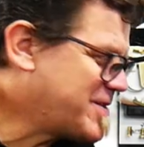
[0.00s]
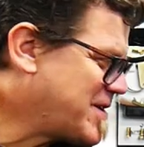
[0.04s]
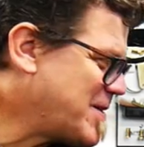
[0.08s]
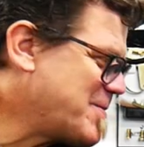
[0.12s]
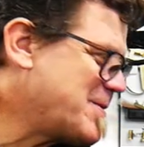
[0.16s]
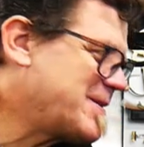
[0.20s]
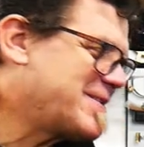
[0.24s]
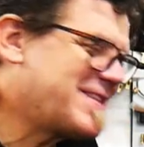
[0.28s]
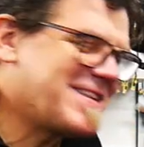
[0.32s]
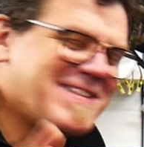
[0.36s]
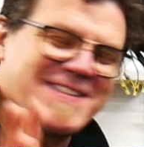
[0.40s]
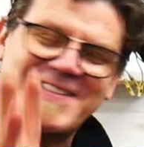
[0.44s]

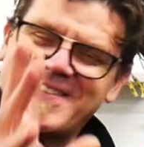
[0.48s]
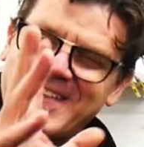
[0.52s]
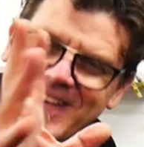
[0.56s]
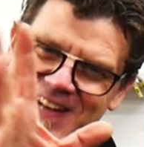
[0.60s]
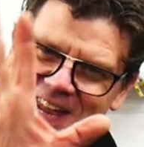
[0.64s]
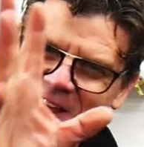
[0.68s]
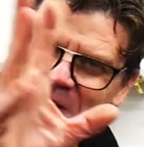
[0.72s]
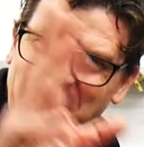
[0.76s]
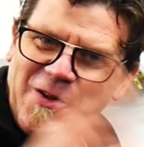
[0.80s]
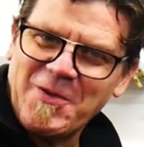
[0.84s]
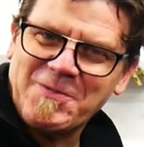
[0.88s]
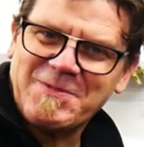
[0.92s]
Jimmy, this is a
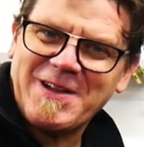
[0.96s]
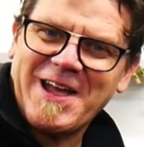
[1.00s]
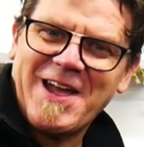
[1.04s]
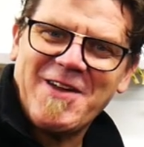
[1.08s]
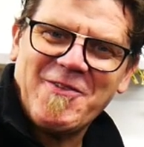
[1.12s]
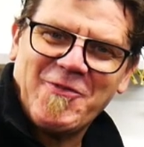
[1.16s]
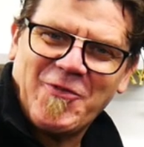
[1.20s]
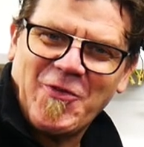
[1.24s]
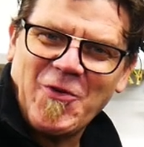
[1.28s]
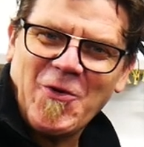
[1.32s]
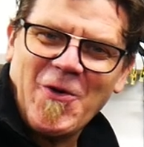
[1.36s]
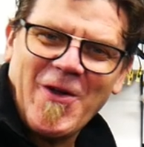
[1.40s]
little
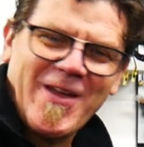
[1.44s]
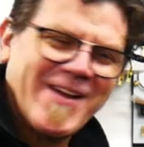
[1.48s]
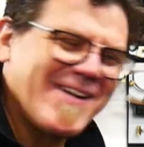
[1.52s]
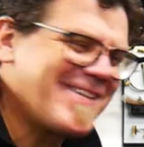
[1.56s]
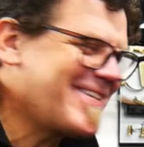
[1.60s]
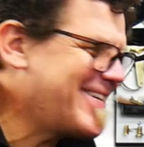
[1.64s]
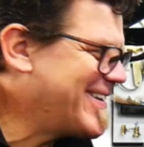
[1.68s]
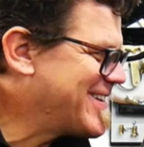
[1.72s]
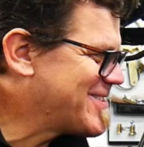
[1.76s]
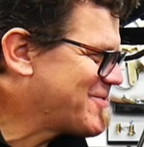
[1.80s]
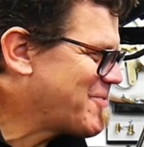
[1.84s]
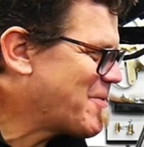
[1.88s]
update for you
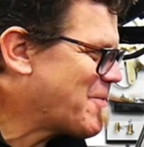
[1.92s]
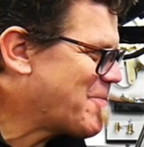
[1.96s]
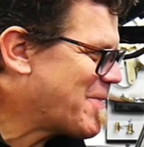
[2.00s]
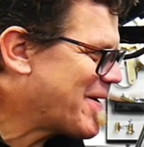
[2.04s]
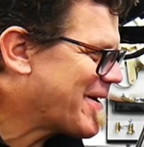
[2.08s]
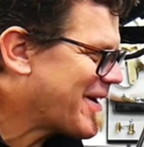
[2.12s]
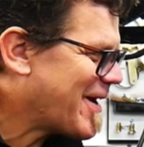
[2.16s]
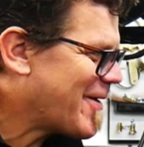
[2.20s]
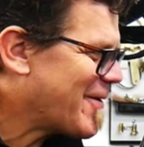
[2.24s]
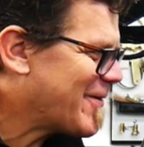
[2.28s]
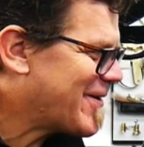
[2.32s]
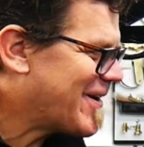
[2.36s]
as we've
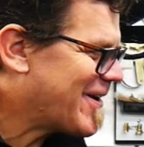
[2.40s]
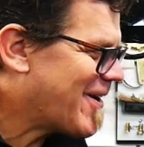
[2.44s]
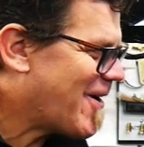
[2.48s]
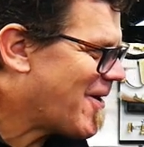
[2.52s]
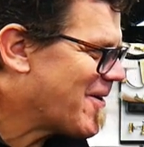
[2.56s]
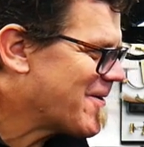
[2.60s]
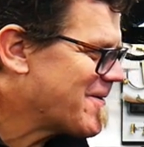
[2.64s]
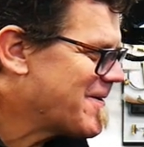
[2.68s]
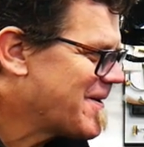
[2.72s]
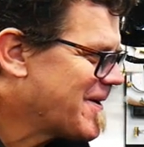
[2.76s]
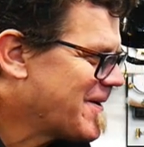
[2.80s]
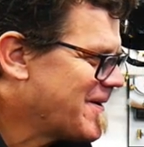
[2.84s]
been going
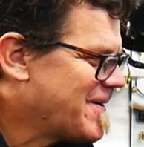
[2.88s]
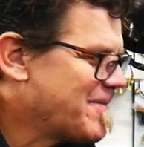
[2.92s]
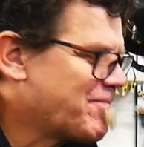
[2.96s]
along.